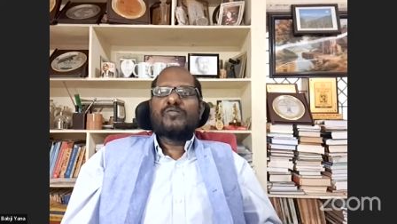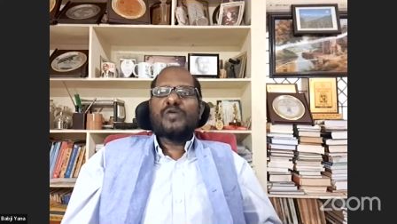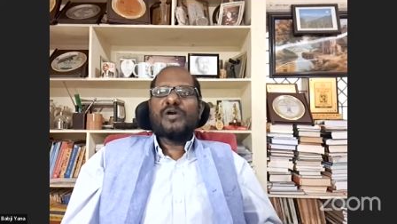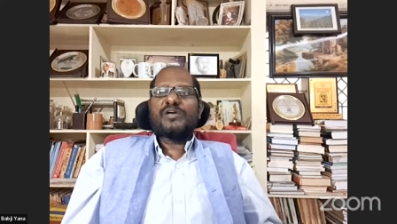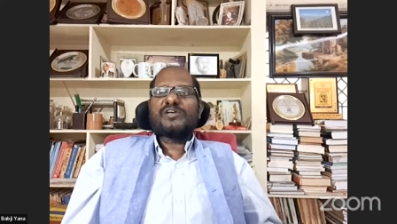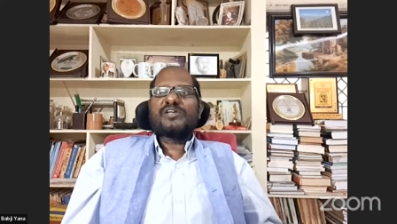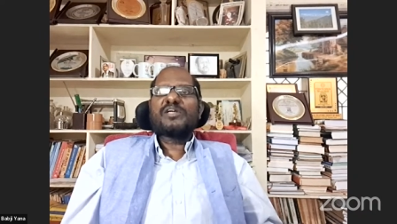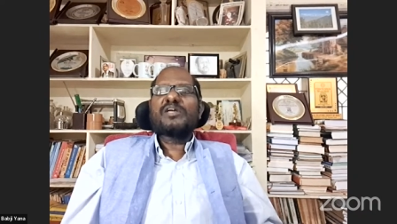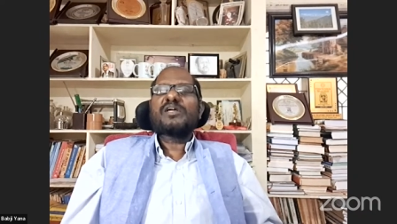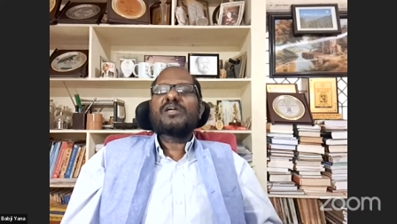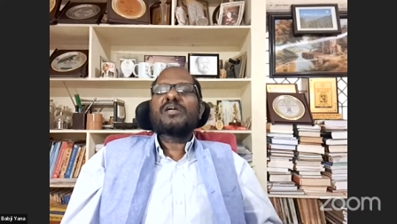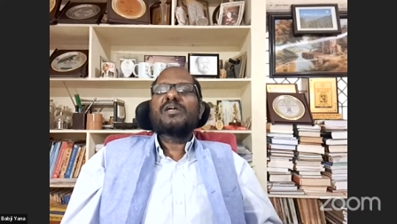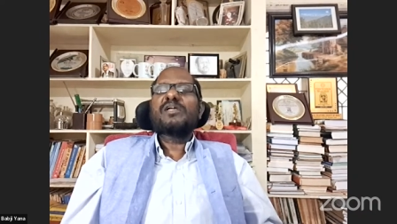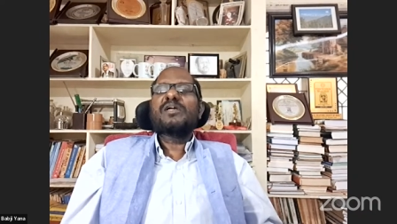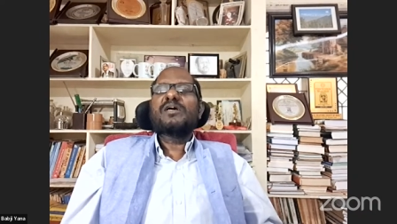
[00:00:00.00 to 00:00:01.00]
what
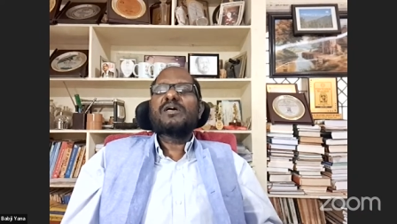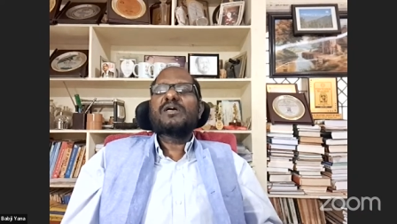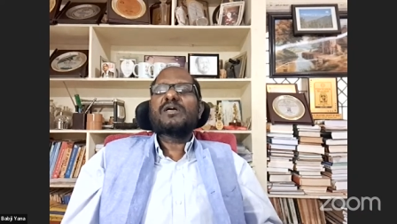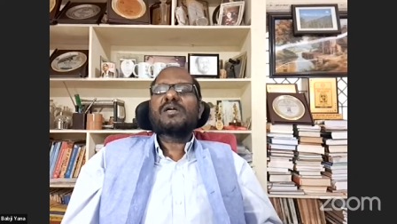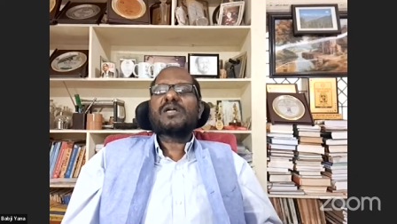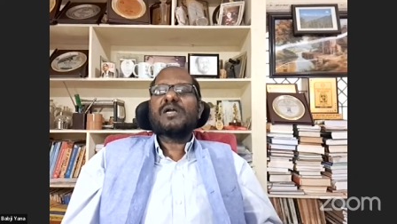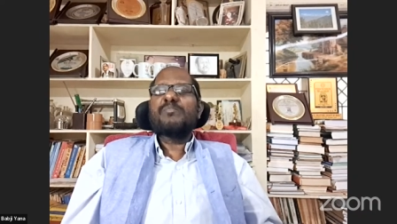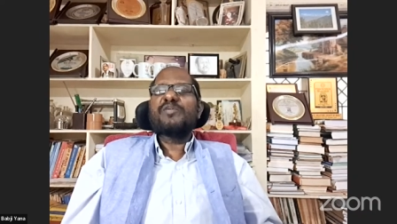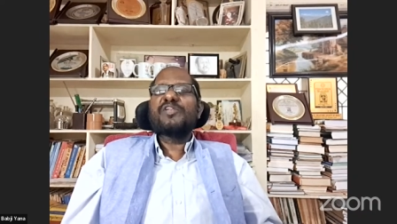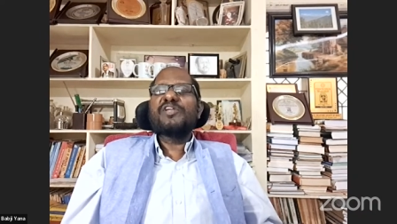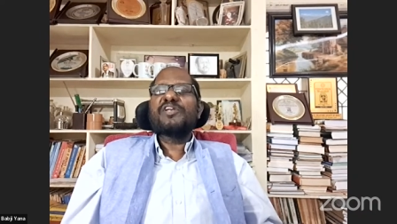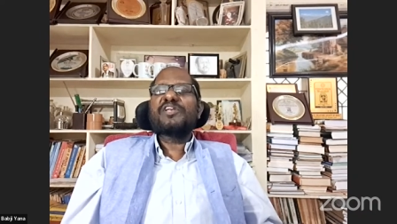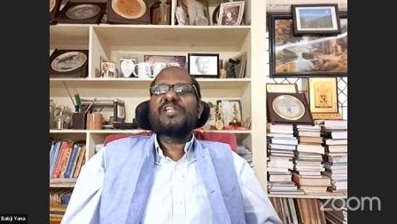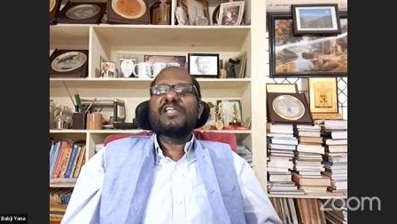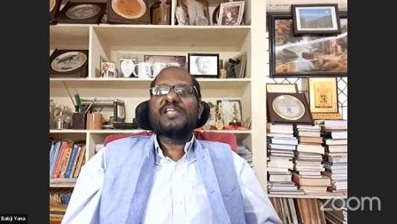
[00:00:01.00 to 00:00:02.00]

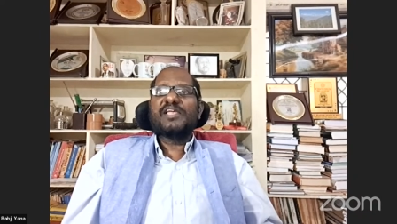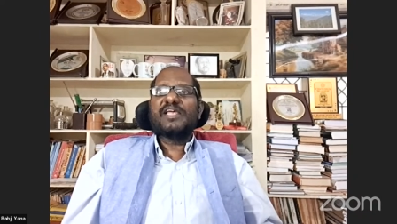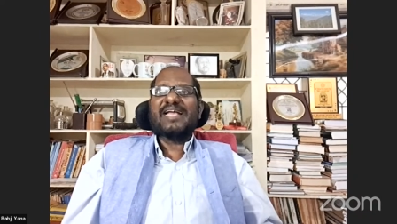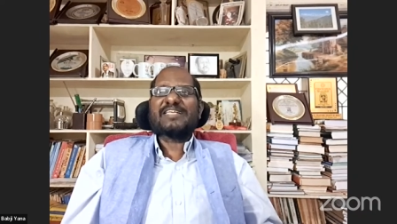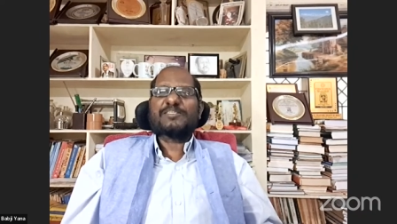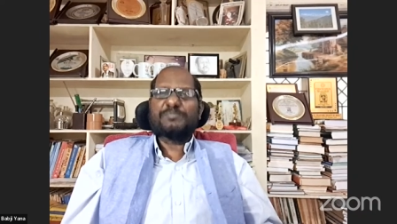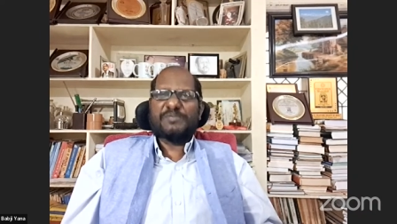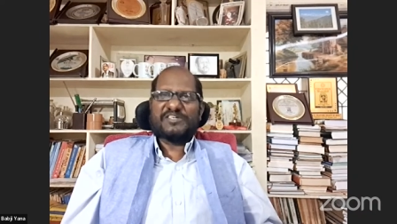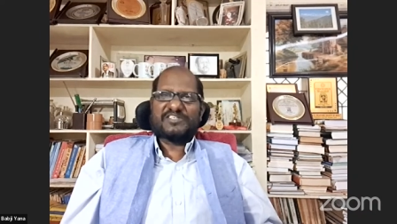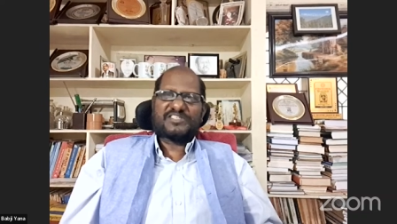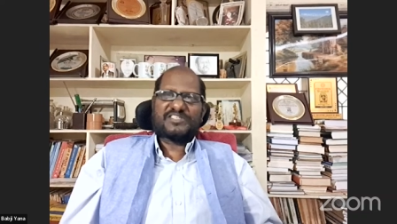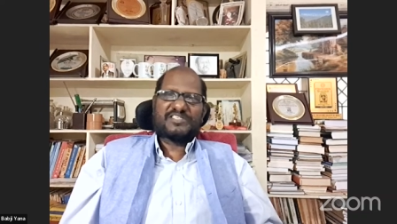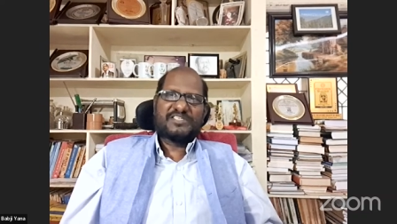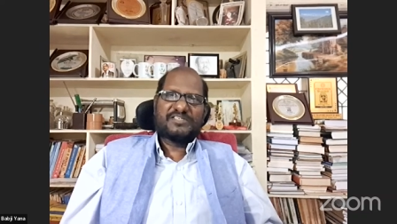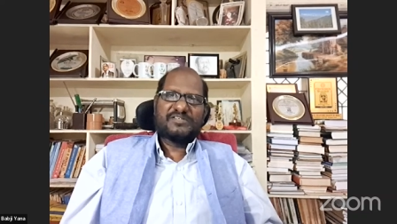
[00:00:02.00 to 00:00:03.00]
community
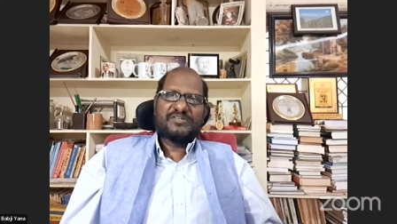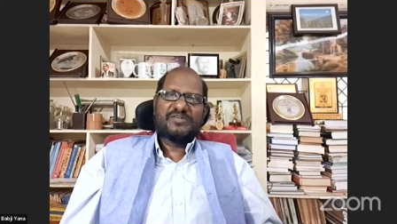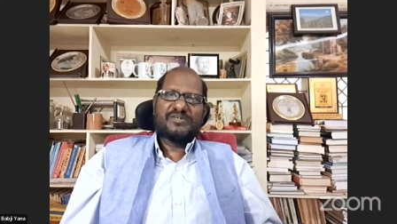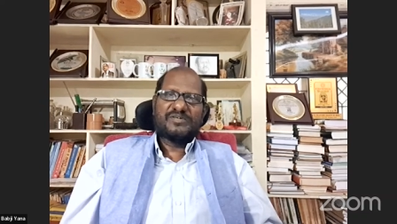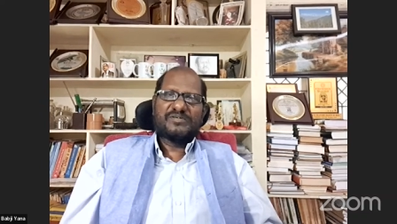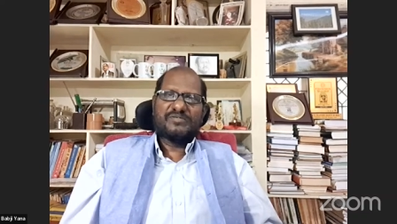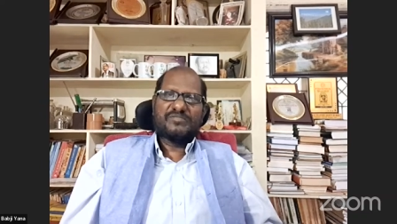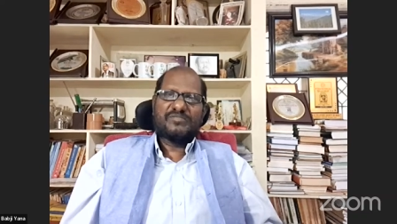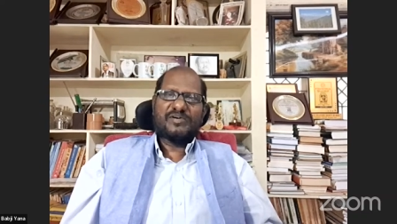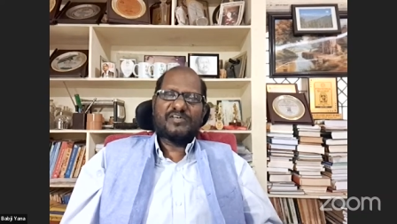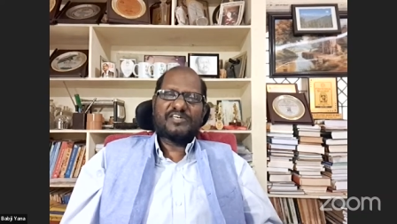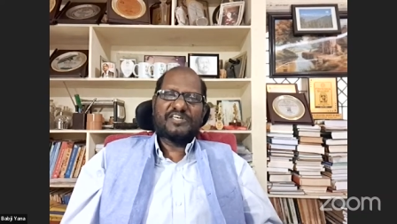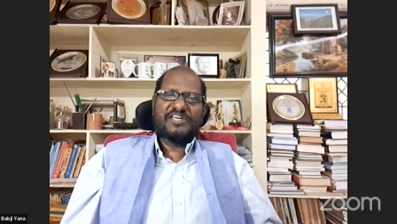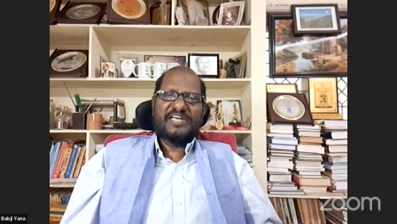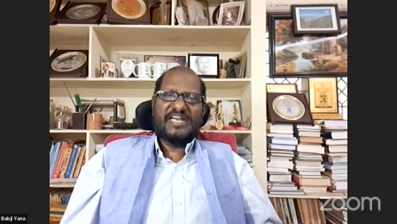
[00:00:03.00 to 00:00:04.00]
expects,
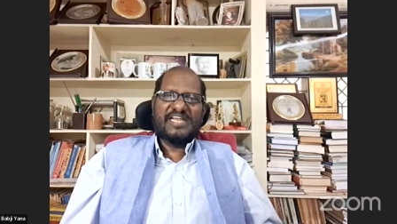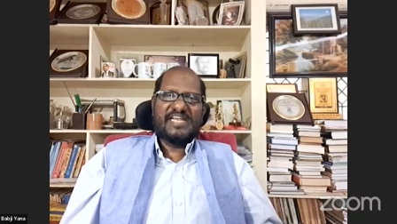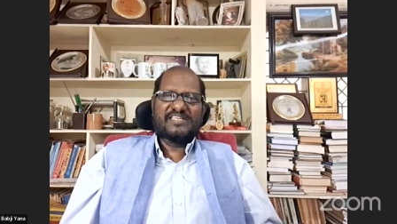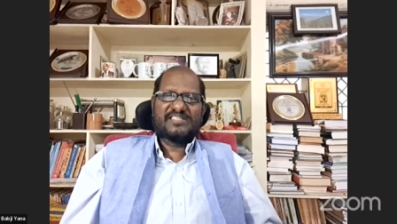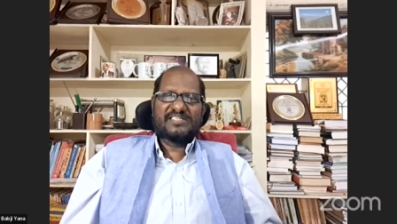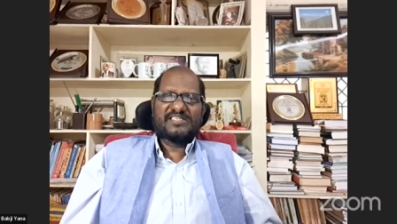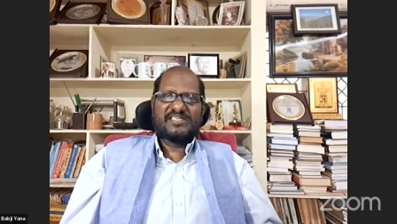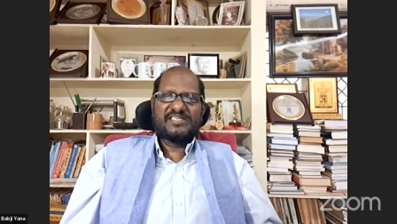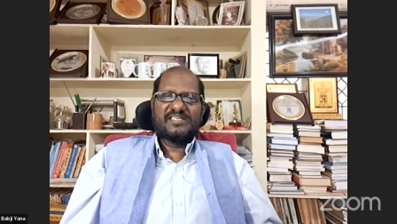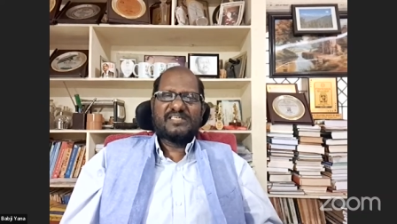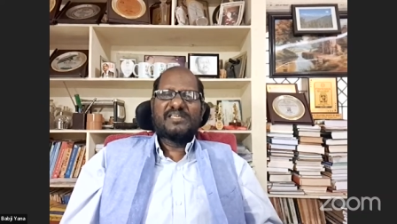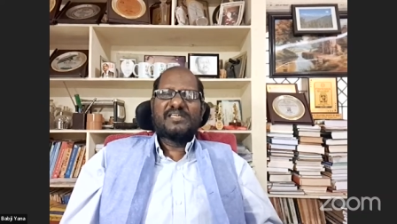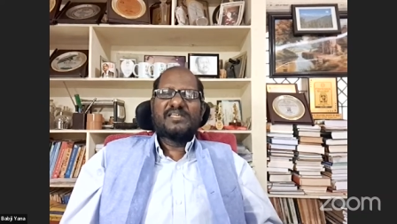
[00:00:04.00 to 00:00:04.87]
what it needs.